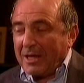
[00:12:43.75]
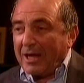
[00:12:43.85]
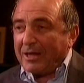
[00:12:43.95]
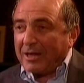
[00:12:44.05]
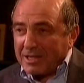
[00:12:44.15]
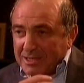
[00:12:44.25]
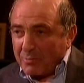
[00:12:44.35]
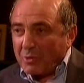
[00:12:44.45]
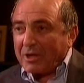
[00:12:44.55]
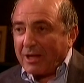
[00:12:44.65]
And I
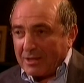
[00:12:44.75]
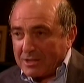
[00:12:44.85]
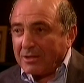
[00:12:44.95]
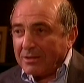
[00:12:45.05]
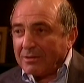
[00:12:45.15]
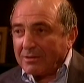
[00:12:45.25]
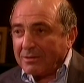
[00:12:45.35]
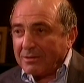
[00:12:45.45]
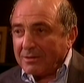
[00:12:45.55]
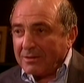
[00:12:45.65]
support Yeltsin,
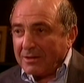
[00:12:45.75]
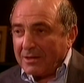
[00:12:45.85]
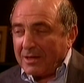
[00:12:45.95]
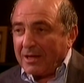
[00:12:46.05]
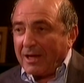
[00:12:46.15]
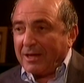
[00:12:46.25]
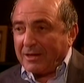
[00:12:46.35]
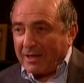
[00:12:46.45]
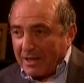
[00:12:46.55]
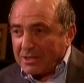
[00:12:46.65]
and
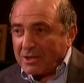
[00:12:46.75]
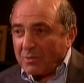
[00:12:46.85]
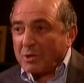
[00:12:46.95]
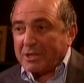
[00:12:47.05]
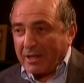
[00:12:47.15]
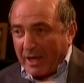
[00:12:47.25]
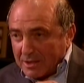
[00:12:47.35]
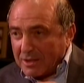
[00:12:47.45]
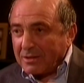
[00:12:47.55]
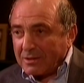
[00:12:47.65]
Yeltsin was
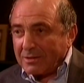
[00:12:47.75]
elected,